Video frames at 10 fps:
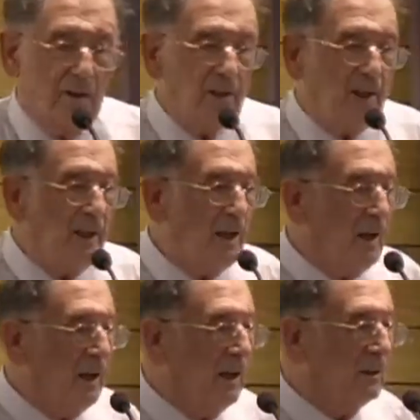They
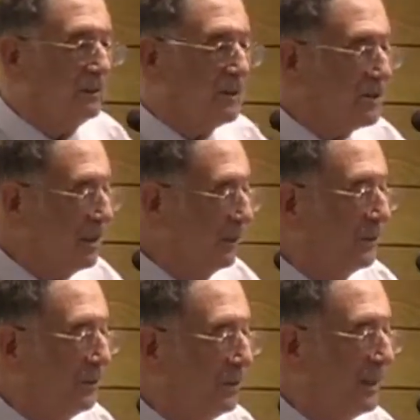are
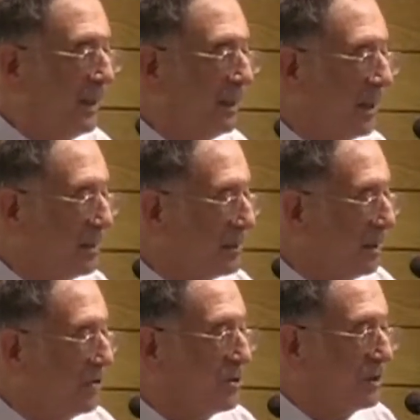deceitful, they are
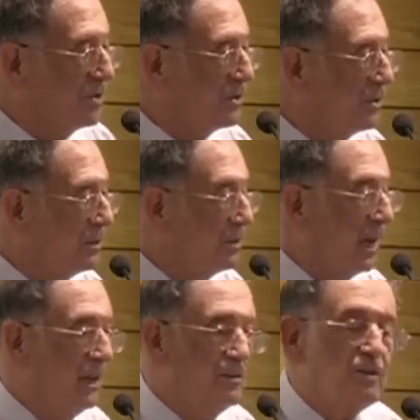licentious,
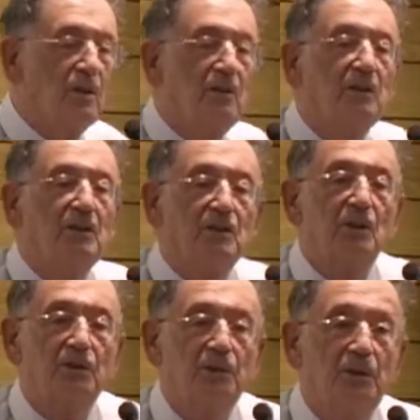and so on and
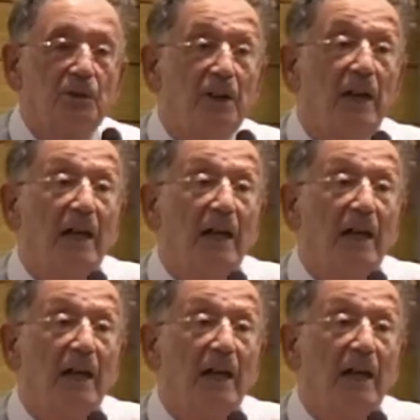so forth.